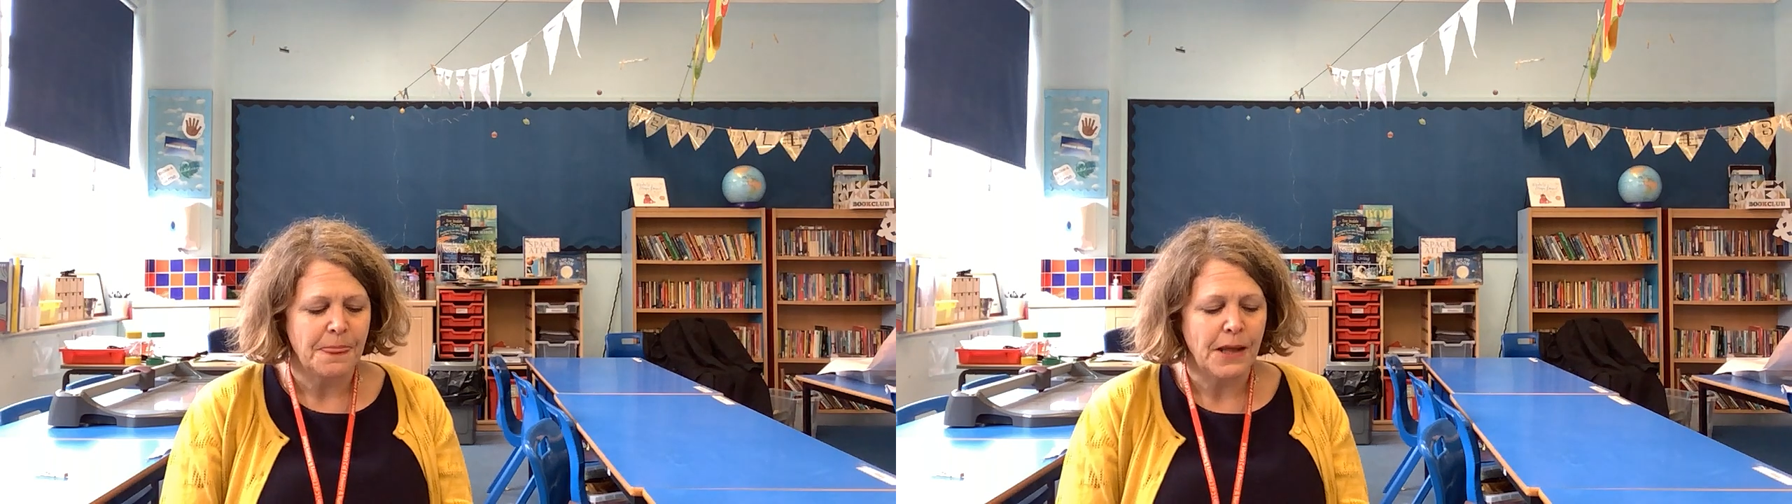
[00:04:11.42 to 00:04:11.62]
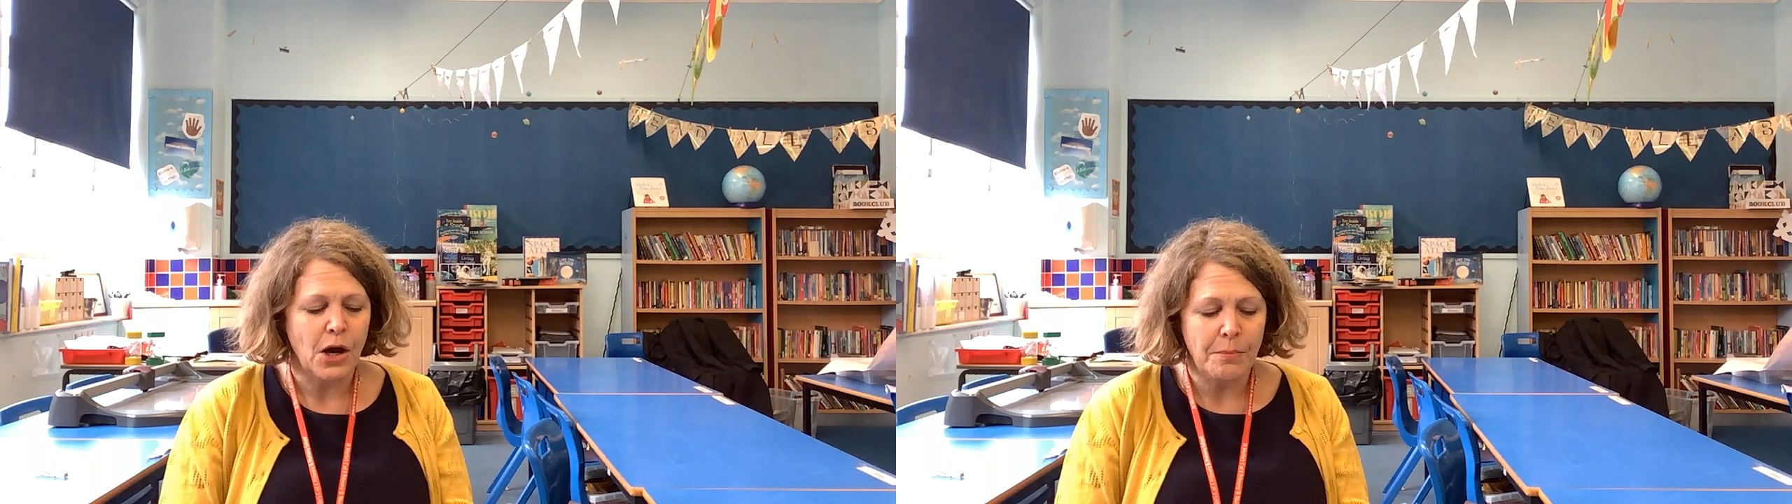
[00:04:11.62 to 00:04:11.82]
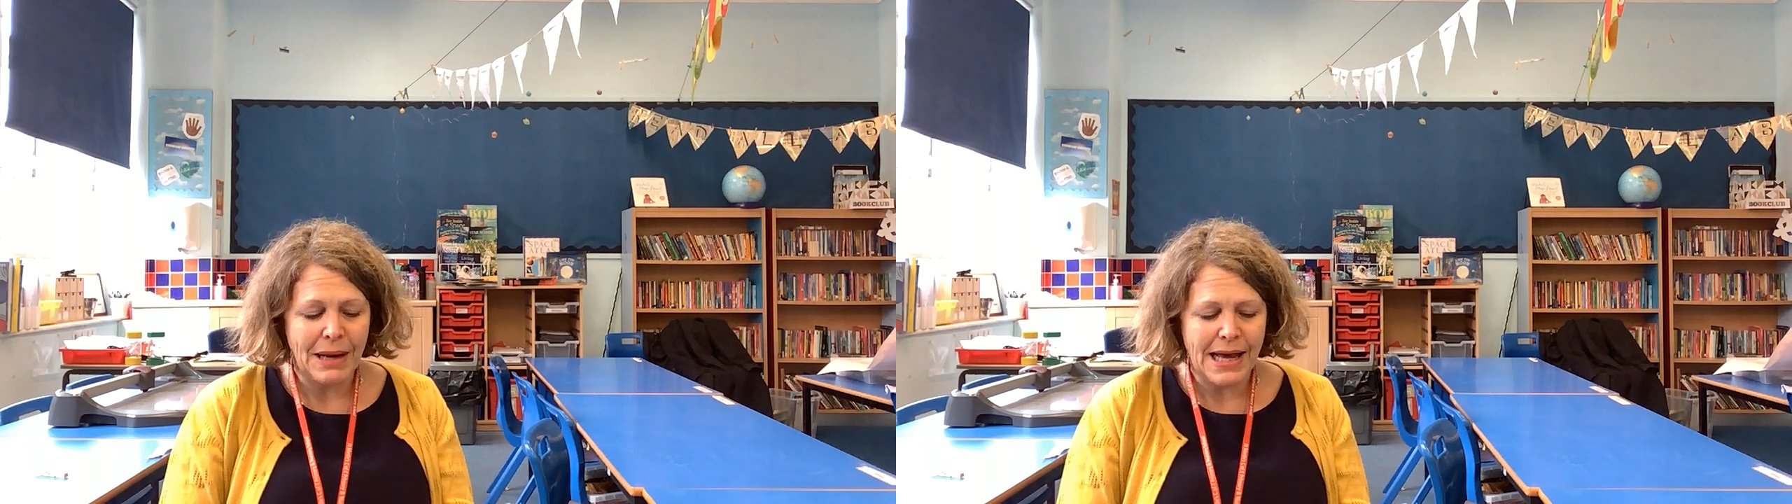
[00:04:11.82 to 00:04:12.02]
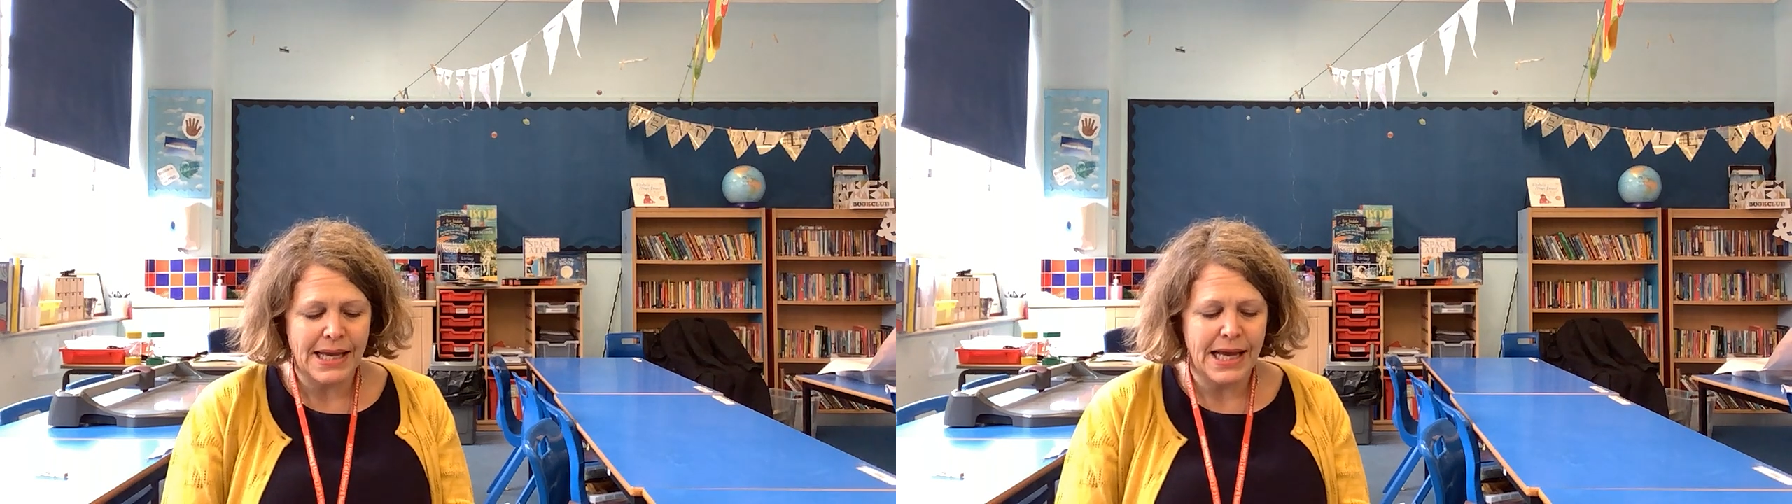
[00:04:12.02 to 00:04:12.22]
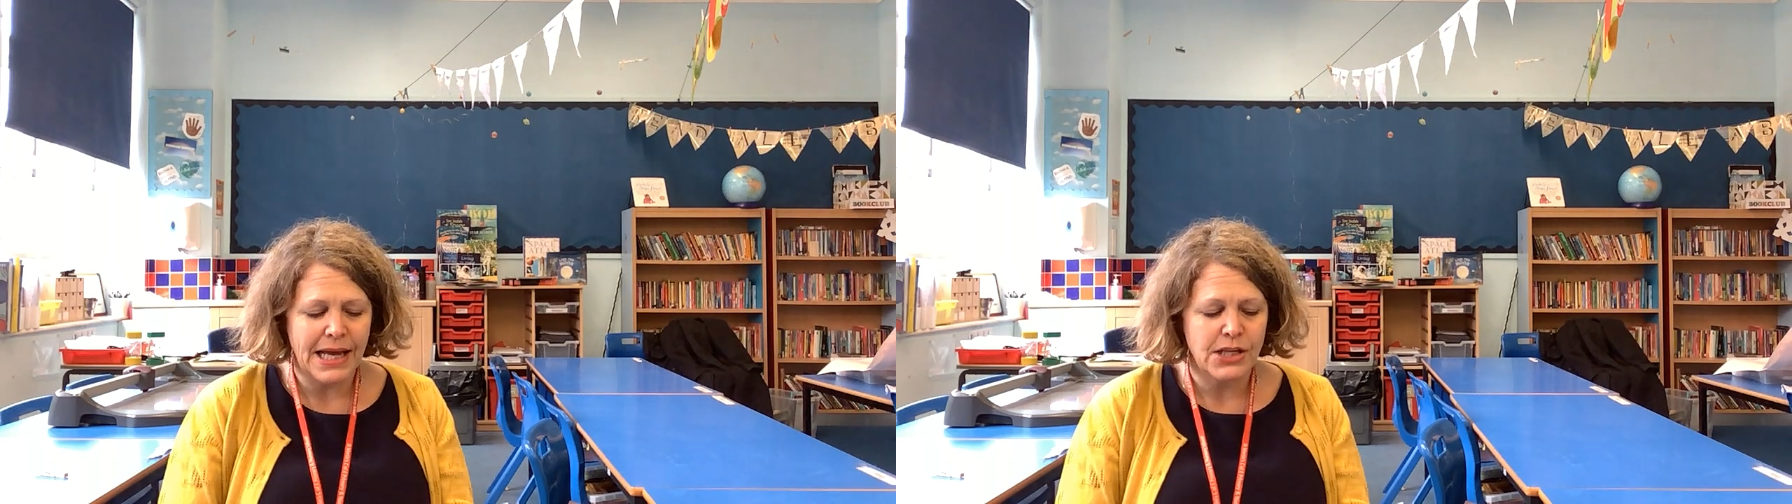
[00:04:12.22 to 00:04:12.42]
her black
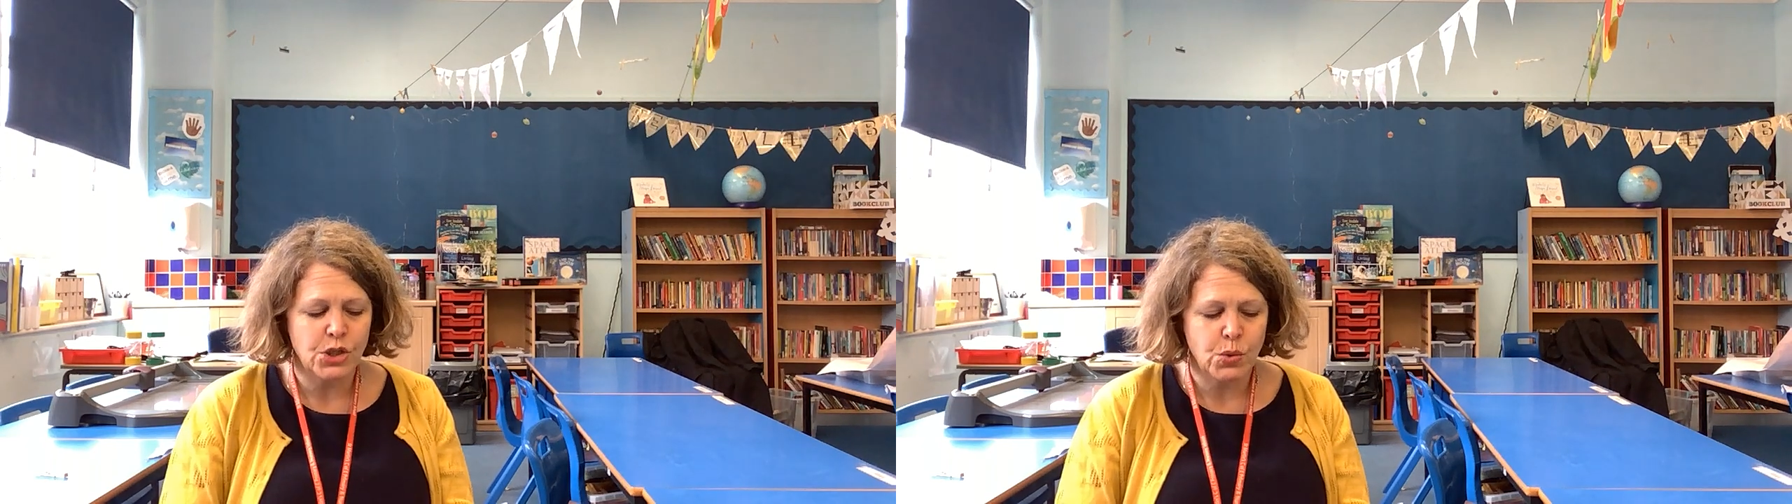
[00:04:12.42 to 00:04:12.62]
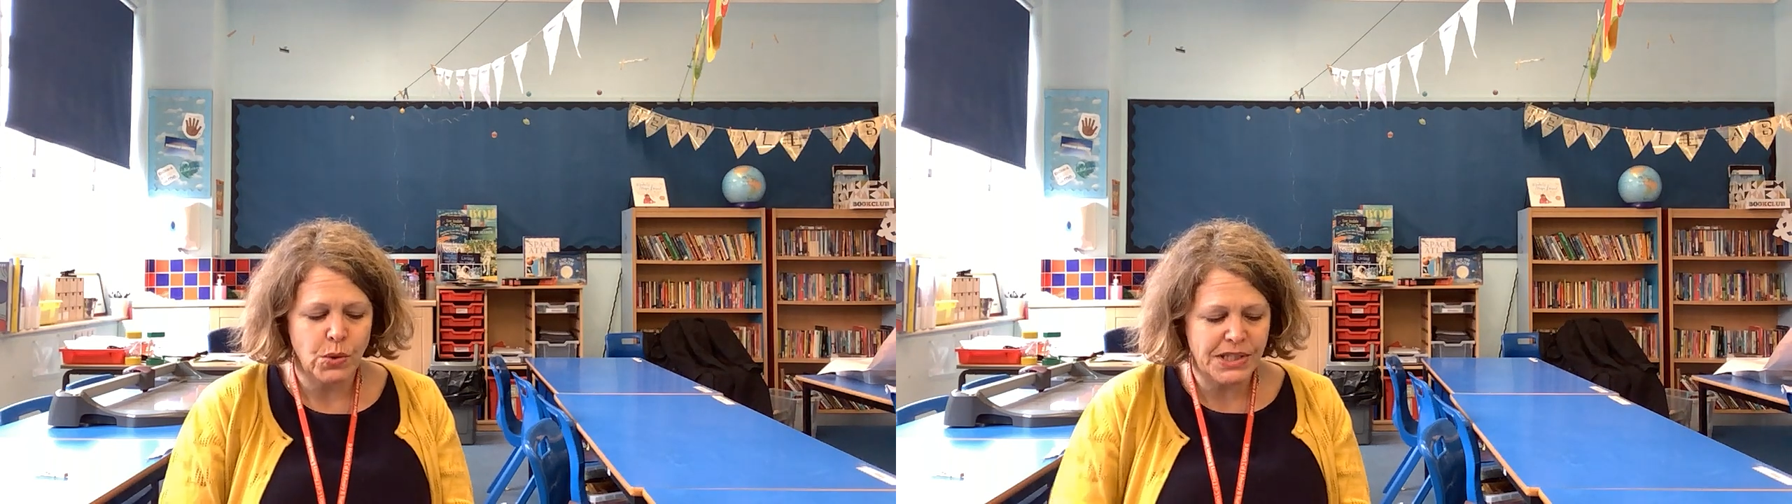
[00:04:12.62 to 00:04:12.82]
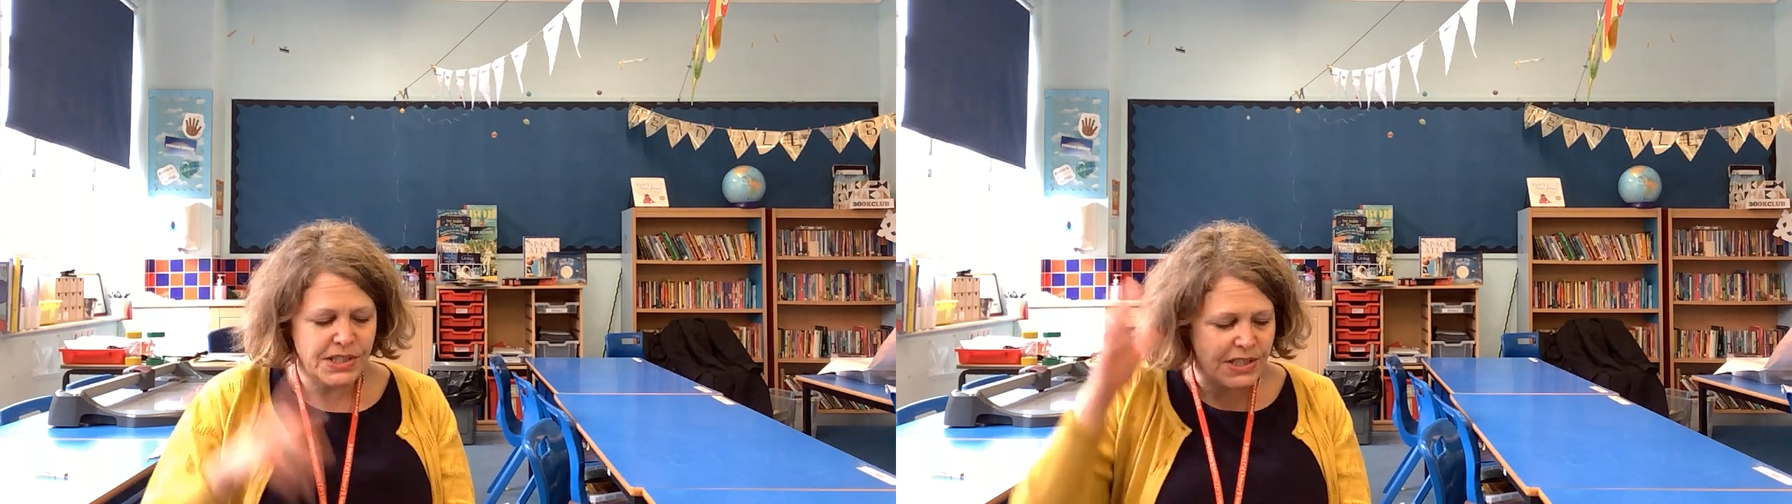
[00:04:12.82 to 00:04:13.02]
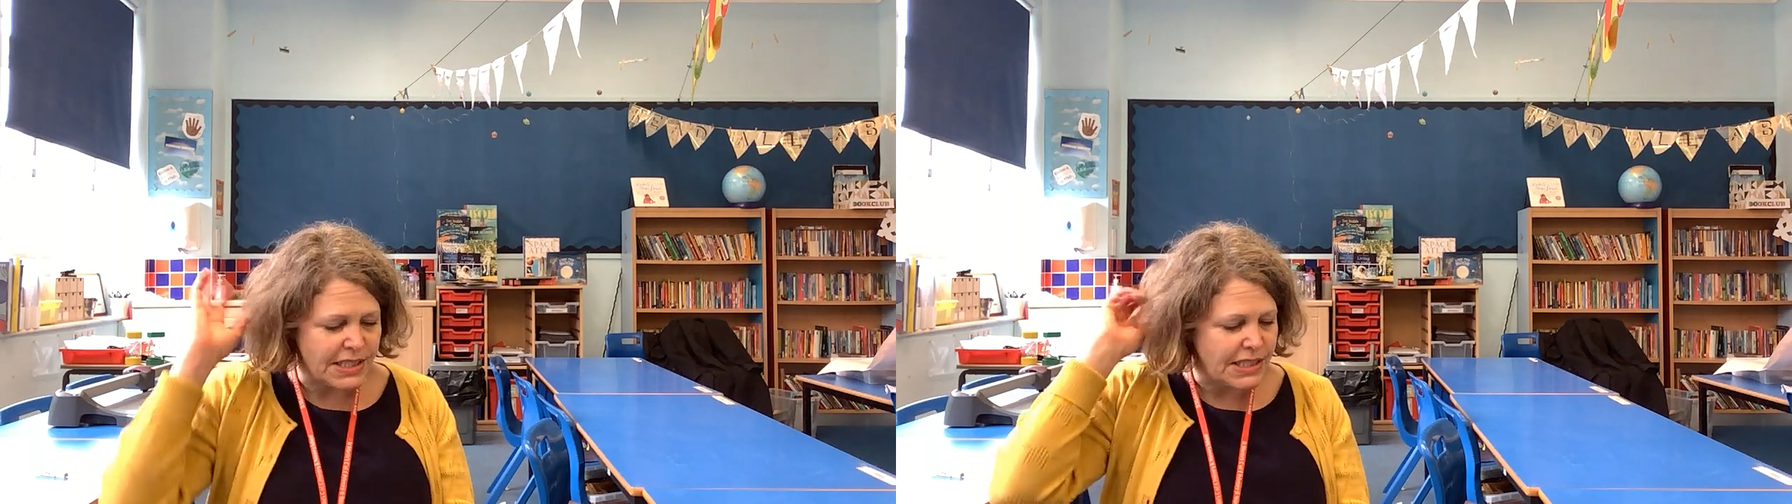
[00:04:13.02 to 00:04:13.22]
hair twisted